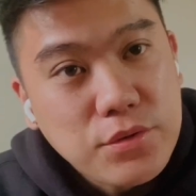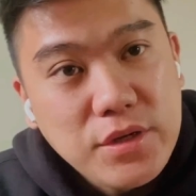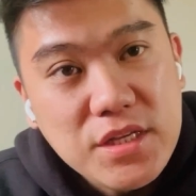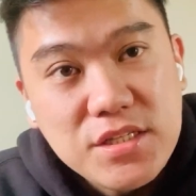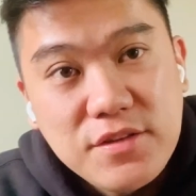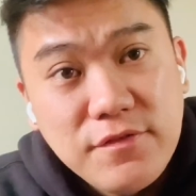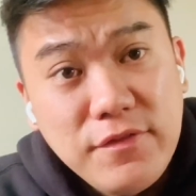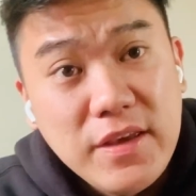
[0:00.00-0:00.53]

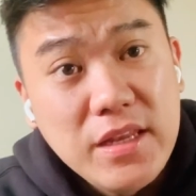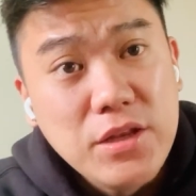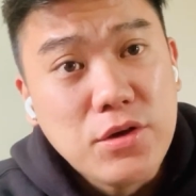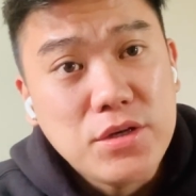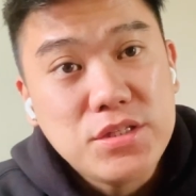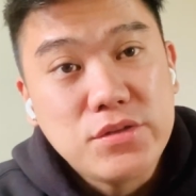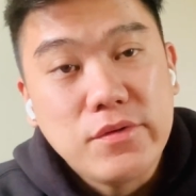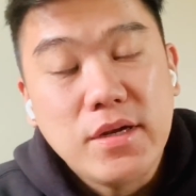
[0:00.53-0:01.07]
this video
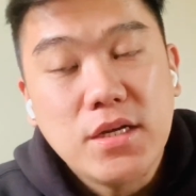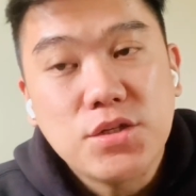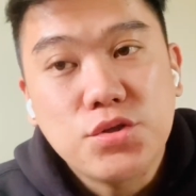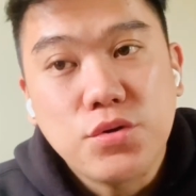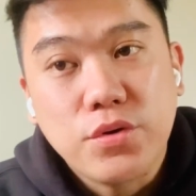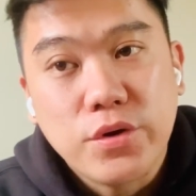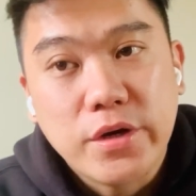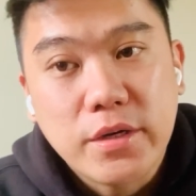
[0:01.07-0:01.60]
is really
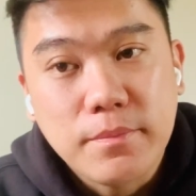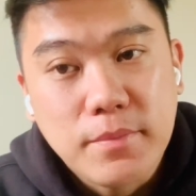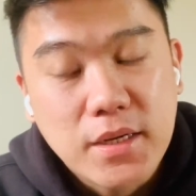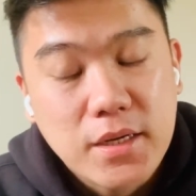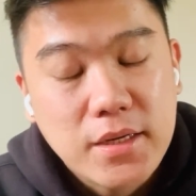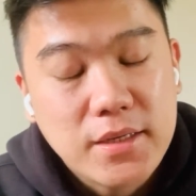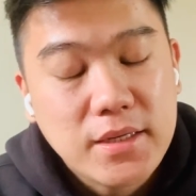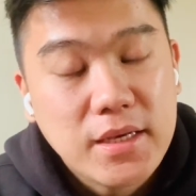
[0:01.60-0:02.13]
short,
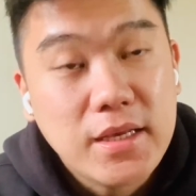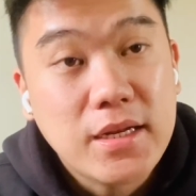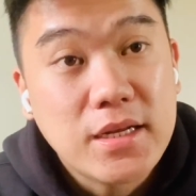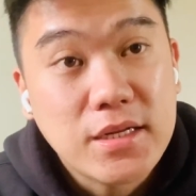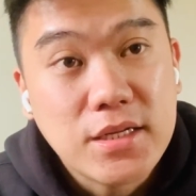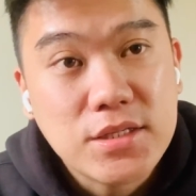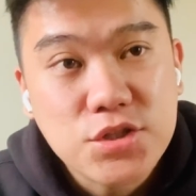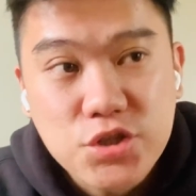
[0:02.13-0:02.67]
but in a
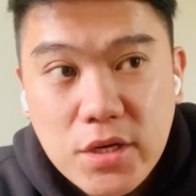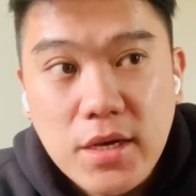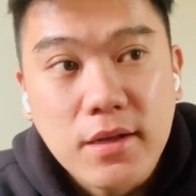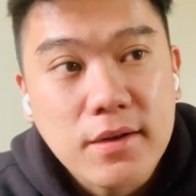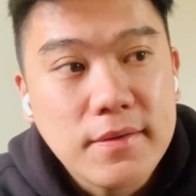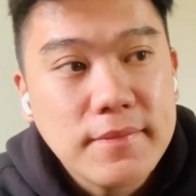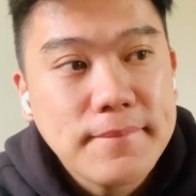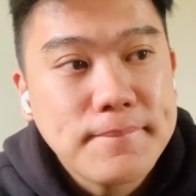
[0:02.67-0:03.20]
nutshell,